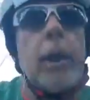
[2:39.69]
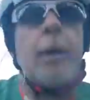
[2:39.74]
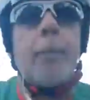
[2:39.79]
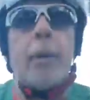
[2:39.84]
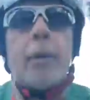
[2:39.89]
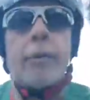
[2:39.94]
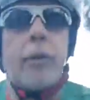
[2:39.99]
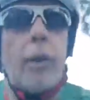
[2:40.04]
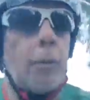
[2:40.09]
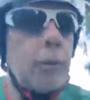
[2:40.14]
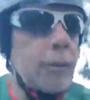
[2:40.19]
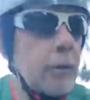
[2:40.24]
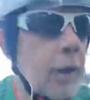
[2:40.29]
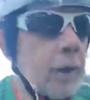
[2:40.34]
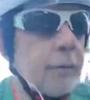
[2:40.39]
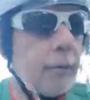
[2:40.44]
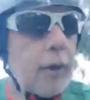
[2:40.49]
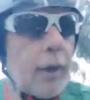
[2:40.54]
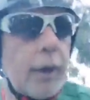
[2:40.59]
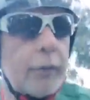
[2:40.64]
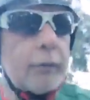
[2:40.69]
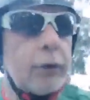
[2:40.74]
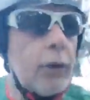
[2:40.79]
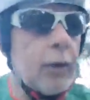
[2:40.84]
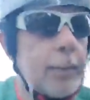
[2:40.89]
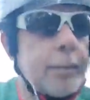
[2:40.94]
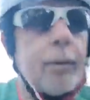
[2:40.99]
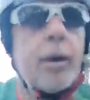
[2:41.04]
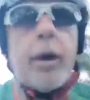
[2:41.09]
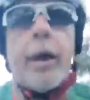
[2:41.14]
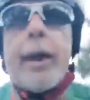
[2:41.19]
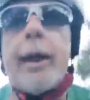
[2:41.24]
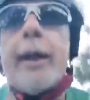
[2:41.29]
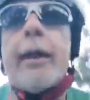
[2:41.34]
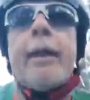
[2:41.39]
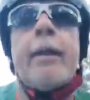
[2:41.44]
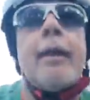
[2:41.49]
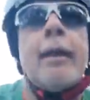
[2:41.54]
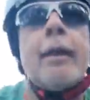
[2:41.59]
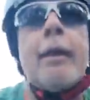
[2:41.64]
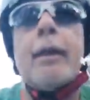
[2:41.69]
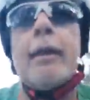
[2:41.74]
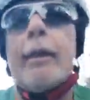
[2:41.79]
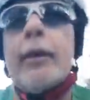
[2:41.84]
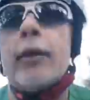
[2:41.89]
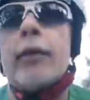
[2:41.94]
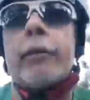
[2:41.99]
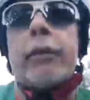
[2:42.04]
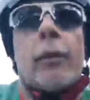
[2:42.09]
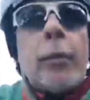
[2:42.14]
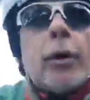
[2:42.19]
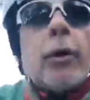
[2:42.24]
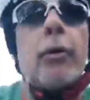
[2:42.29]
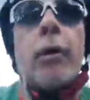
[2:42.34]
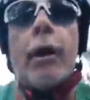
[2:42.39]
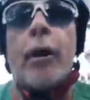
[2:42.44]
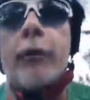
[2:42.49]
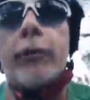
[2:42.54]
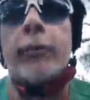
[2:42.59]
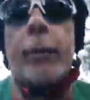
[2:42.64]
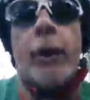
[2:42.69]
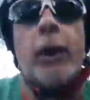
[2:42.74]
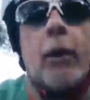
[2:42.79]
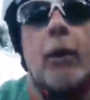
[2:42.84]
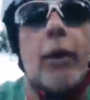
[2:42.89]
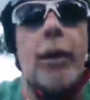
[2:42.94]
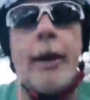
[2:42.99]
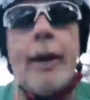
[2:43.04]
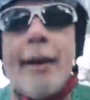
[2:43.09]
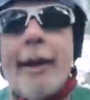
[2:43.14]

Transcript: how much I was loved last night by someone who loves me a lot,